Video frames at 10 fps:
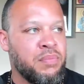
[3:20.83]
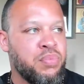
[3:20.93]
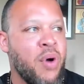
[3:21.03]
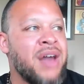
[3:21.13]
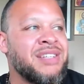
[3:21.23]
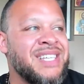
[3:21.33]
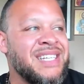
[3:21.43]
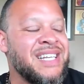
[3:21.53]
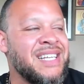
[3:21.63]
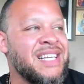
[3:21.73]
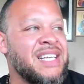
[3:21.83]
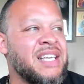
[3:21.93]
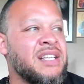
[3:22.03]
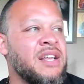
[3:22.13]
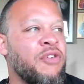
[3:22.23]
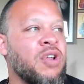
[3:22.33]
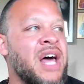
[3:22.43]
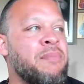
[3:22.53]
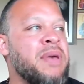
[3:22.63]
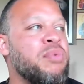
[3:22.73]
Protestant, for a lot
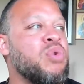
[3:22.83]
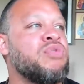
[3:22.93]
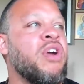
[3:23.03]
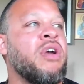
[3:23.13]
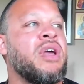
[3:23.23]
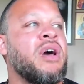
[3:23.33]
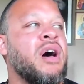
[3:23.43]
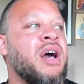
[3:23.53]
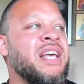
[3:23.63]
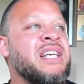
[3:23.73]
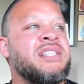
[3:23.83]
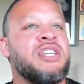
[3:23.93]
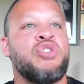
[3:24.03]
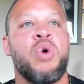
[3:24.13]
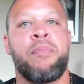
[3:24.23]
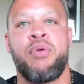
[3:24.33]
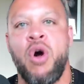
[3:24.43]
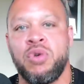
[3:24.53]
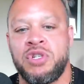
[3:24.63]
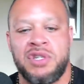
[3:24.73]
of people, was very uh, easy to
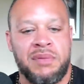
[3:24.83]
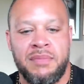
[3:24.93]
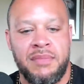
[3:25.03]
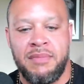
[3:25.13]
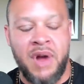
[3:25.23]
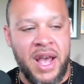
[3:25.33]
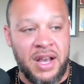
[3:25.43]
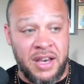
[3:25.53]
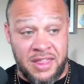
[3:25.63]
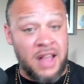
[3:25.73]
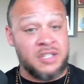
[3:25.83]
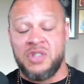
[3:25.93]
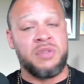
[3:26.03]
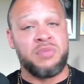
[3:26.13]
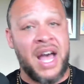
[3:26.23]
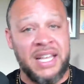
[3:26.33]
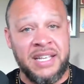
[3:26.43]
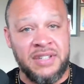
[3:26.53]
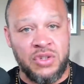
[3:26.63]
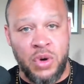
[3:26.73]
approach, right? Catholicism's not
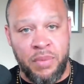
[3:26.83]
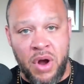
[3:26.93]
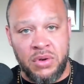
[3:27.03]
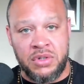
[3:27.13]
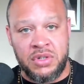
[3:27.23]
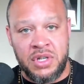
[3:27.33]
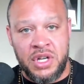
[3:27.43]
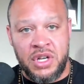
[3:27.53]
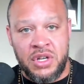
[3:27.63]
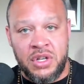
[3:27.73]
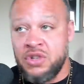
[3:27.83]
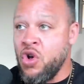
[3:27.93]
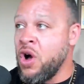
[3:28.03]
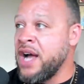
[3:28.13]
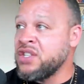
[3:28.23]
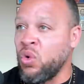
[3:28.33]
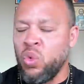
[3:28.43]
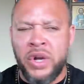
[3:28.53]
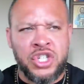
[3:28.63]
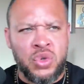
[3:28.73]
easy to approach. There's all kinds of
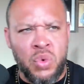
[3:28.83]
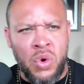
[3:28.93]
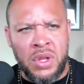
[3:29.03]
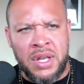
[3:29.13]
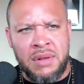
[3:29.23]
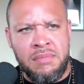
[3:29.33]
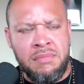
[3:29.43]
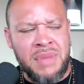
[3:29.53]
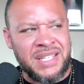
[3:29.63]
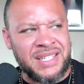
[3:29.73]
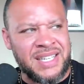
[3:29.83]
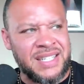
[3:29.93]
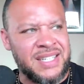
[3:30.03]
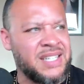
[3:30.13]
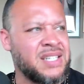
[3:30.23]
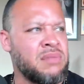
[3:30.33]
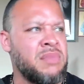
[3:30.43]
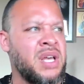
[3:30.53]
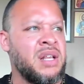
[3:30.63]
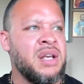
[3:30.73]
ritual and mysticism
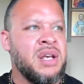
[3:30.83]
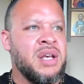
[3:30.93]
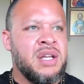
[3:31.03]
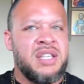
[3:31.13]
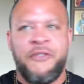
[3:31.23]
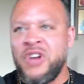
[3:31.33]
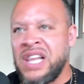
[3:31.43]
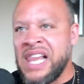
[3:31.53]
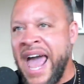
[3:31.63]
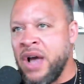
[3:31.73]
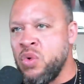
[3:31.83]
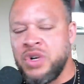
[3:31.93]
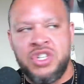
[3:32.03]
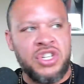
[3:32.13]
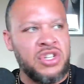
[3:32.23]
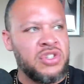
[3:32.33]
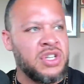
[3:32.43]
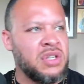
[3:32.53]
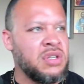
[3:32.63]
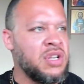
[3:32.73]
and different languages,
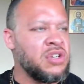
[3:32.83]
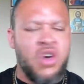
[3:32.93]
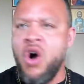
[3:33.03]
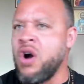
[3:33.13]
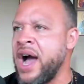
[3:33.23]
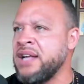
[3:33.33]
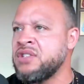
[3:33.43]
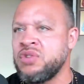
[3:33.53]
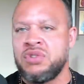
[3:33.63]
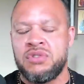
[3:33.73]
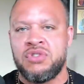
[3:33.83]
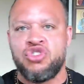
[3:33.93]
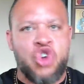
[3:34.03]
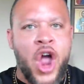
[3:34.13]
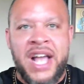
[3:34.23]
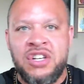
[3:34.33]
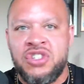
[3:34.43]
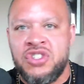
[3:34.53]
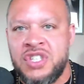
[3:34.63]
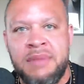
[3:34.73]
and there's all kinds of strange
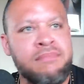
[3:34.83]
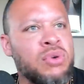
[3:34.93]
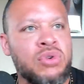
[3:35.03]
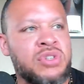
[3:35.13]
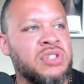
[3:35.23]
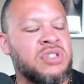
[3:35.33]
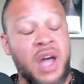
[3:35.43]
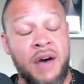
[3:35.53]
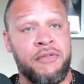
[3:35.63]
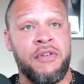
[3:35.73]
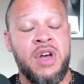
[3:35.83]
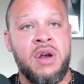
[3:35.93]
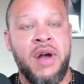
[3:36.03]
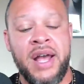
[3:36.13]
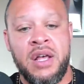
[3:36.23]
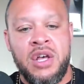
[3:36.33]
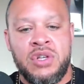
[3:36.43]
symbols and stuff, right?